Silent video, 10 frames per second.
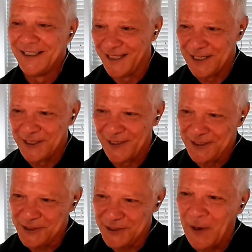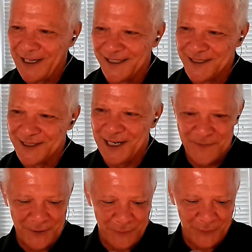That's quite a
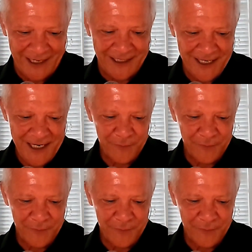statement, Frank.